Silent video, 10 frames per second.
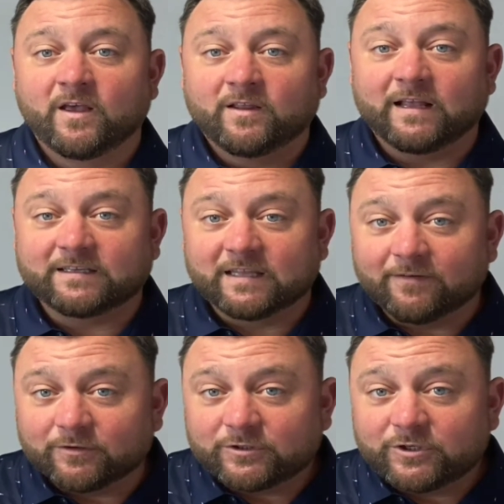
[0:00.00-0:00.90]
That's
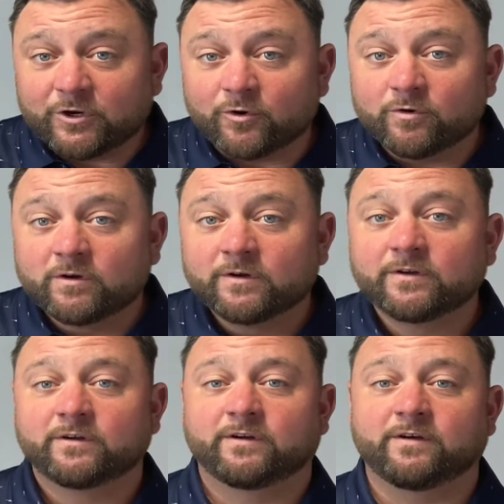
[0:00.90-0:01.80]
level 2
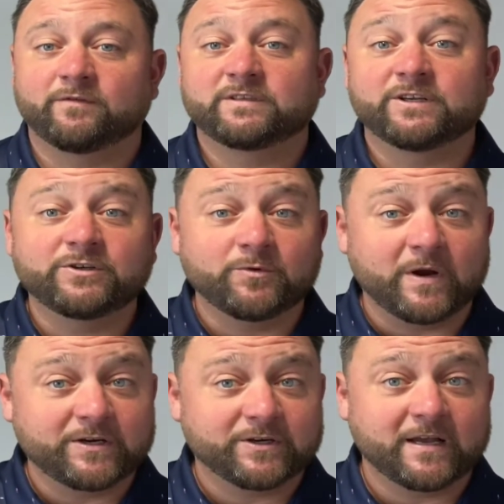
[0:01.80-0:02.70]
of the
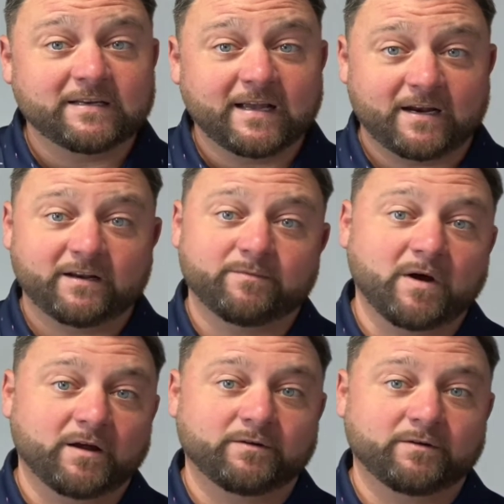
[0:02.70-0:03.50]
situational identity model.